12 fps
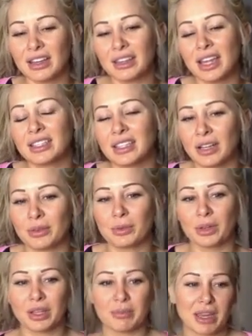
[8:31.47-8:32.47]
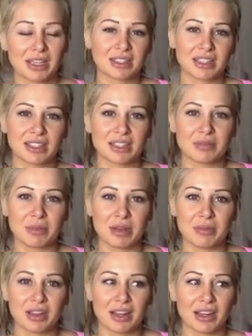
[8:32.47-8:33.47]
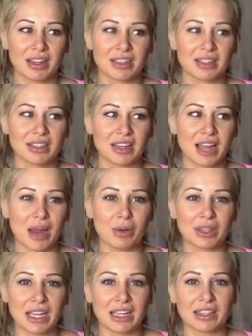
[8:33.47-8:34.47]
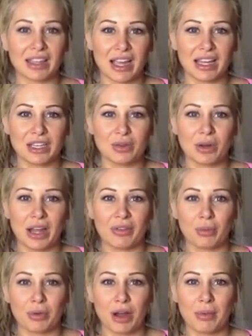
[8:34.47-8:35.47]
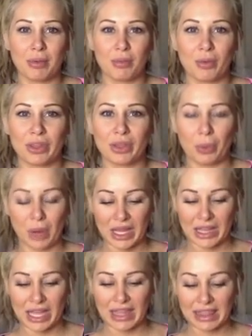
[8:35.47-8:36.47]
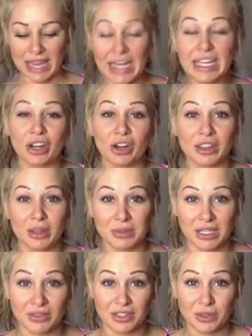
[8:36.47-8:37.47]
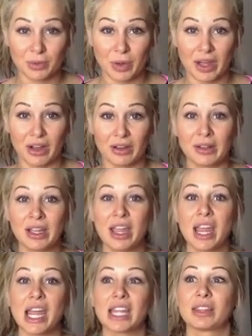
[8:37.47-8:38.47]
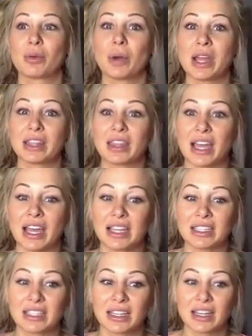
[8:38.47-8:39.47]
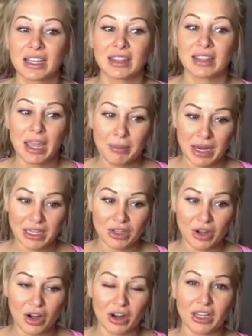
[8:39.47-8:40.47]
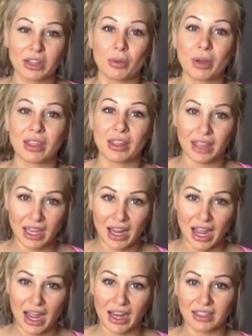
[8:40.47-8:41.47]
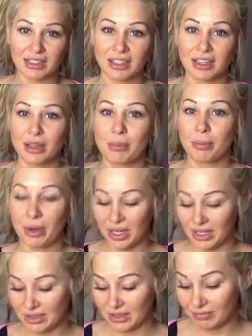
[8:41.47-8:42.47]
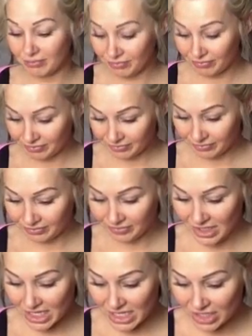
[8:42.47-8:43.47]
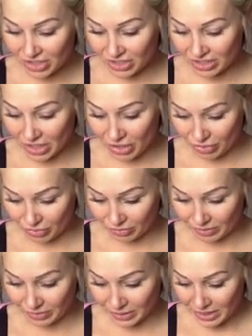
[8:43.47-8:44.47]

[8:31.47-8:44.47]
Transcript: that didn't really make sense to me, because I would think that you would have a problem with the way that they carry themselves as well, and the way that they may talk, and the way that they act. But to each his own.